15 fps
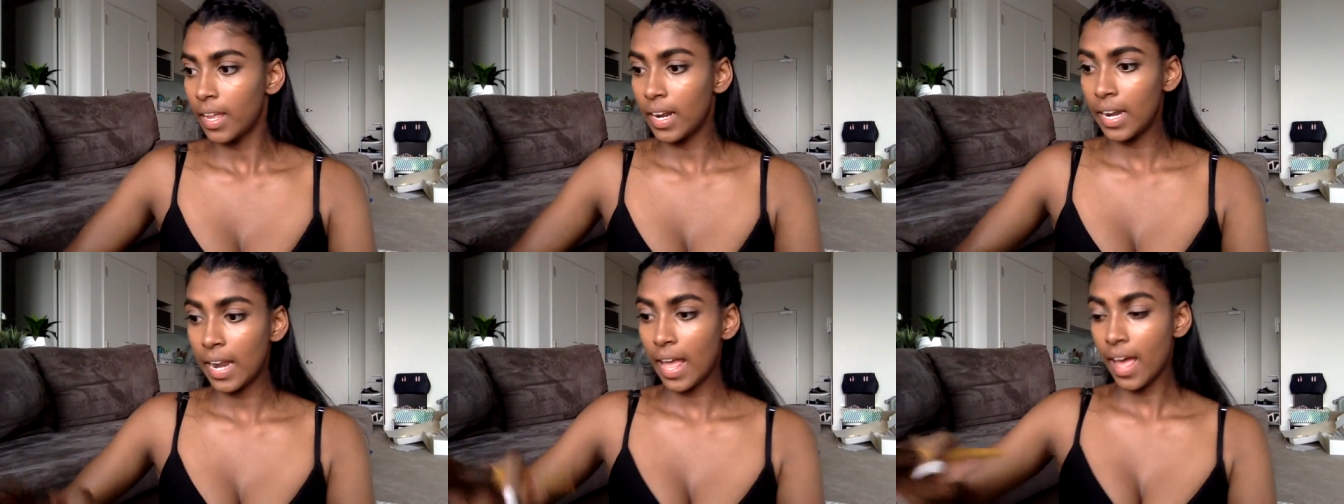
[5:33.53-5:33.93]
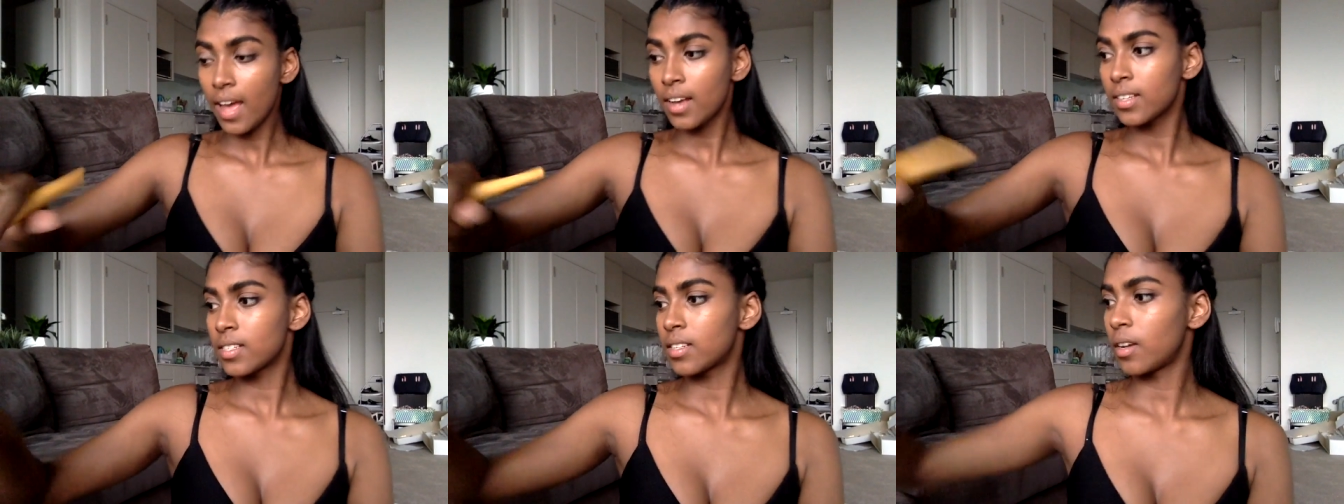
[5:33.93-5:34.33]
Then
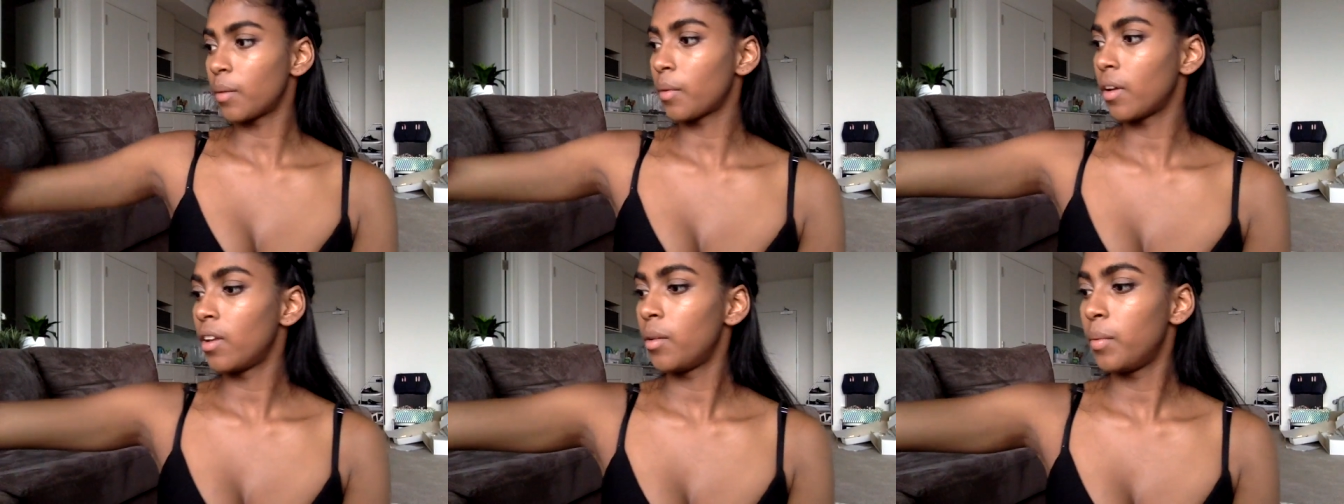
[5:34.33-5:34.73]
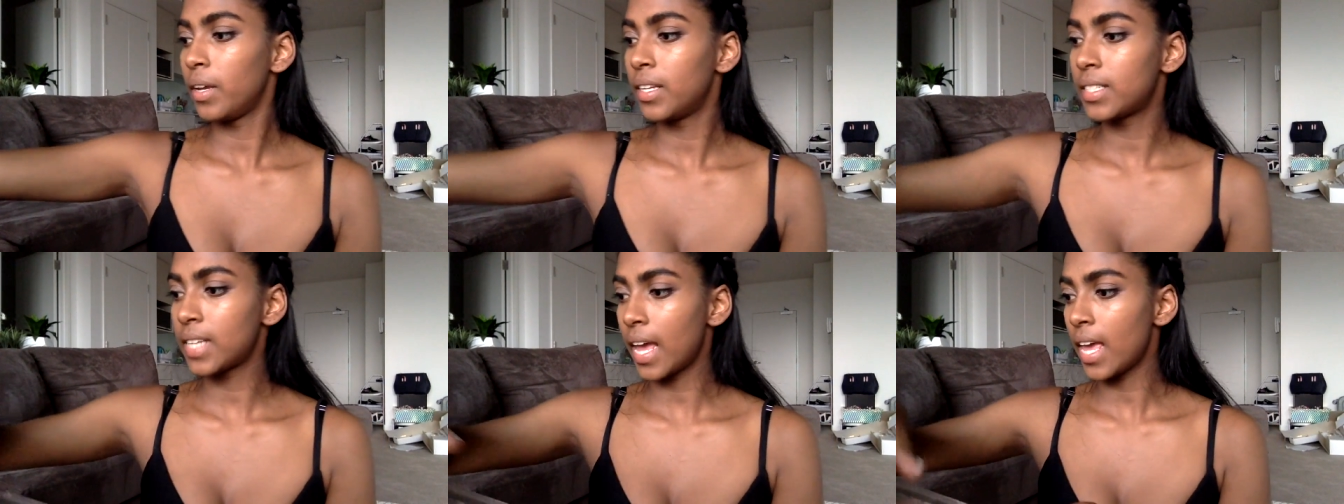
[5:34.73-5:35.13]
next, I'm going to
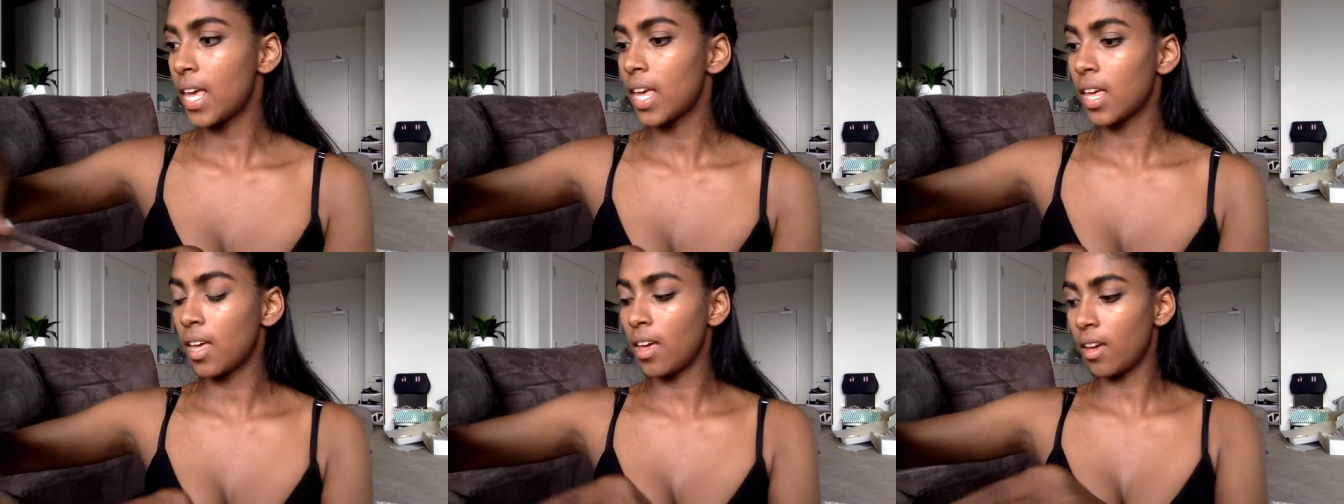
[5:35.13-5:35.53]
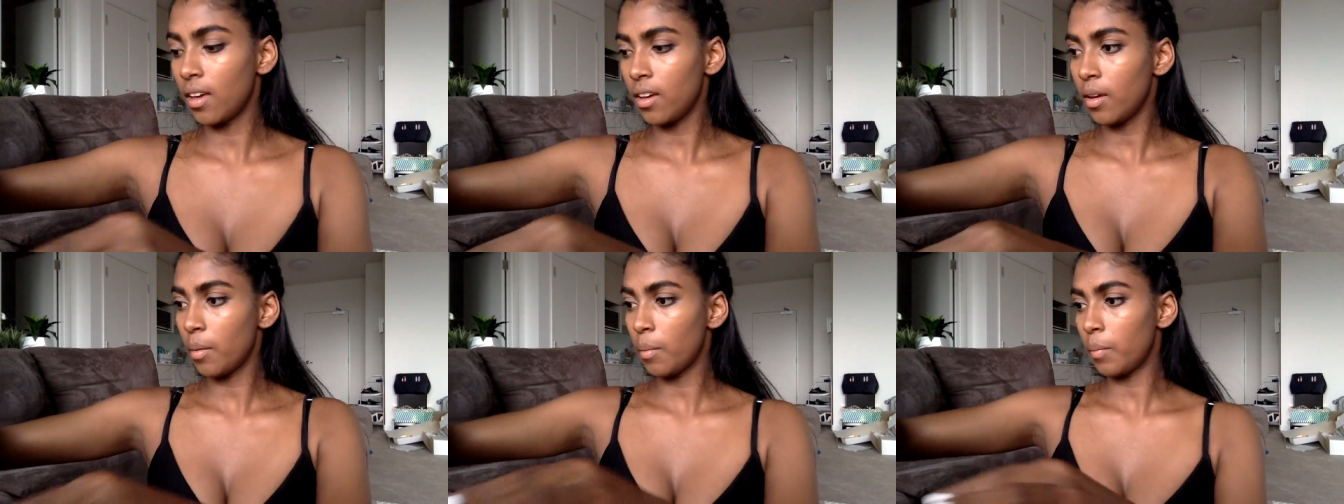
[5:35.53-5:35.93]
be
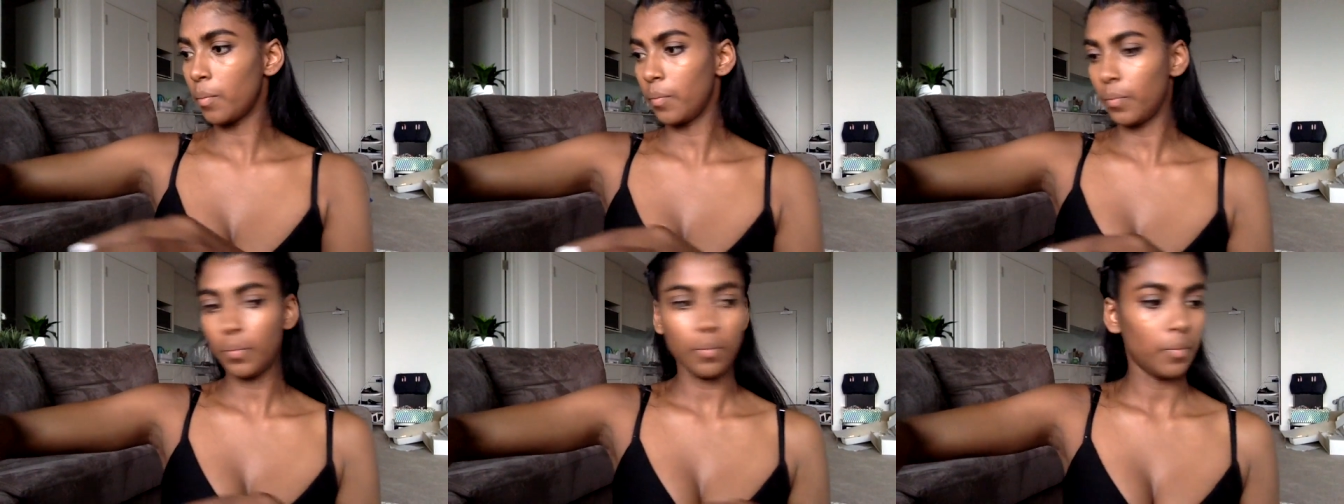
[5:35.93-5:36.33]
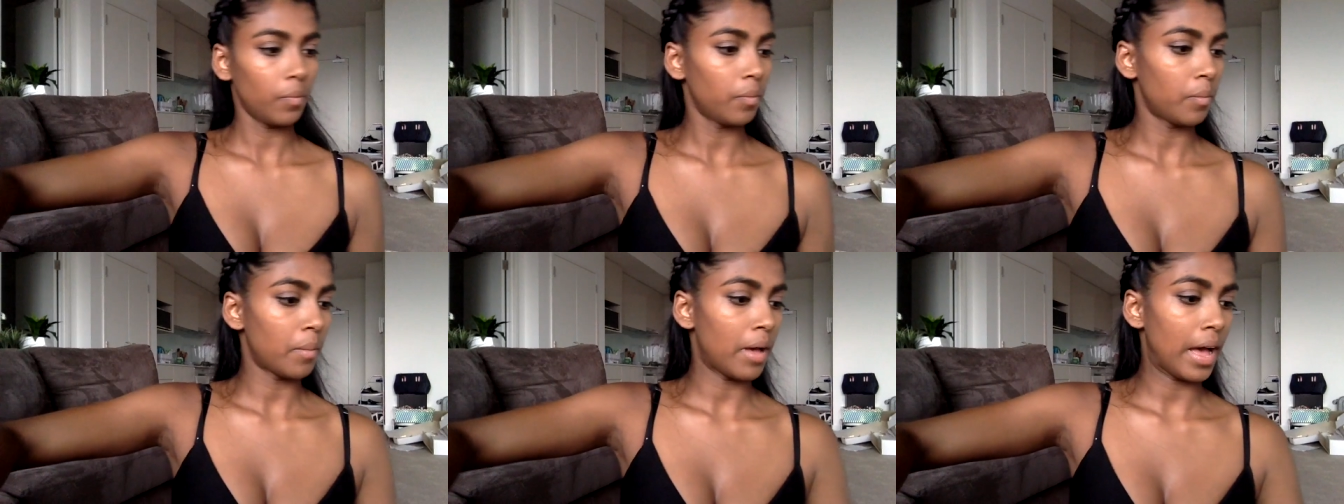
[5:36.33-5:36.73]
taking
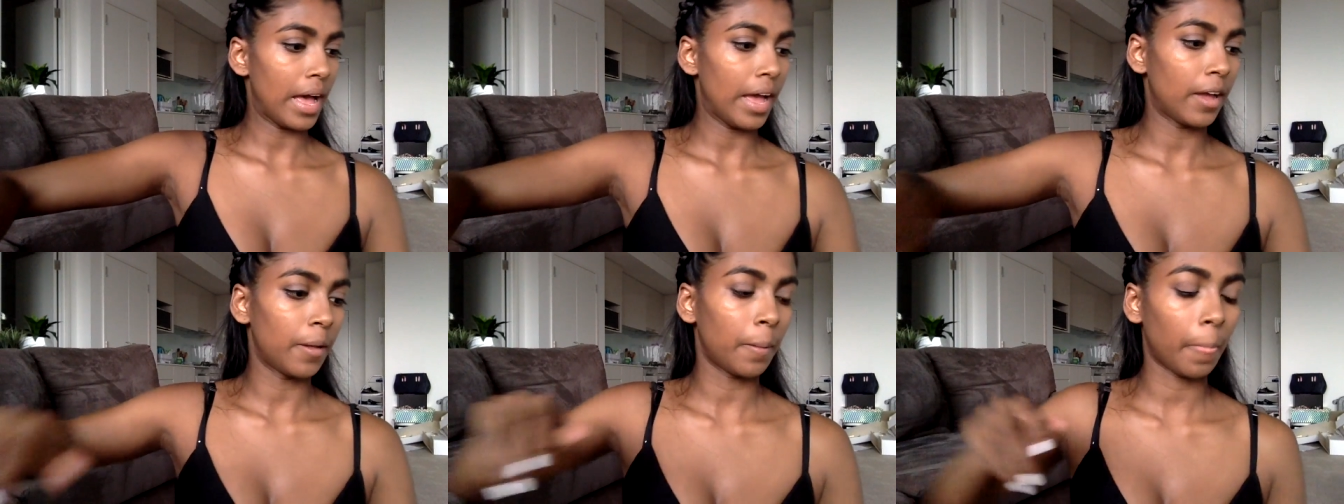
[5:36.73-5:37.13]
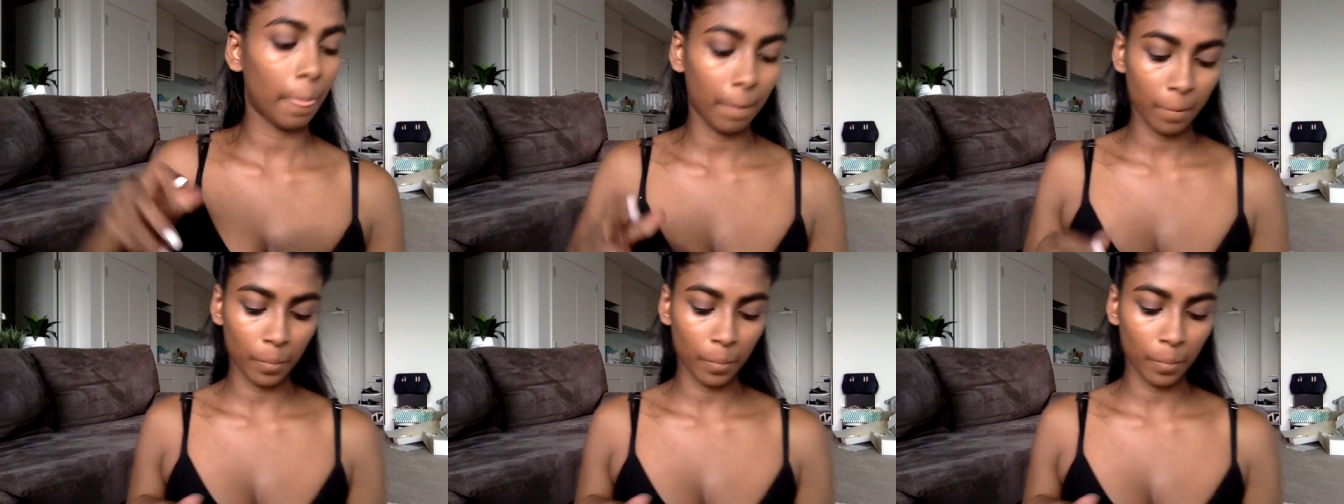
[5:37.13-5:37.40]
my